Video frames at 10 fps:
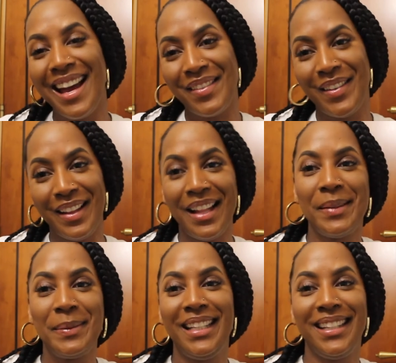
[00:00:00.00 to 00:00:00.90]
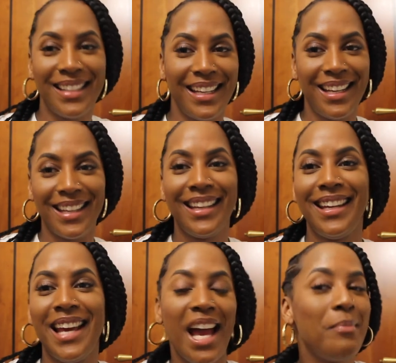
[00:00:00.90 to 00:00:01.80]
I feel happy. Like,
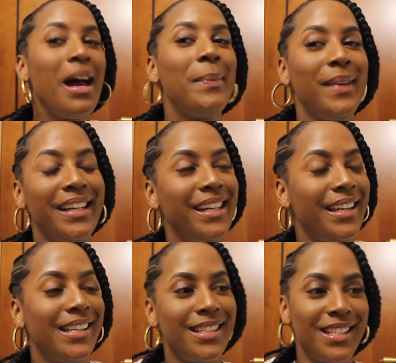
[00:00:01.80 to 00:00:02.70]
I'm happy I did this.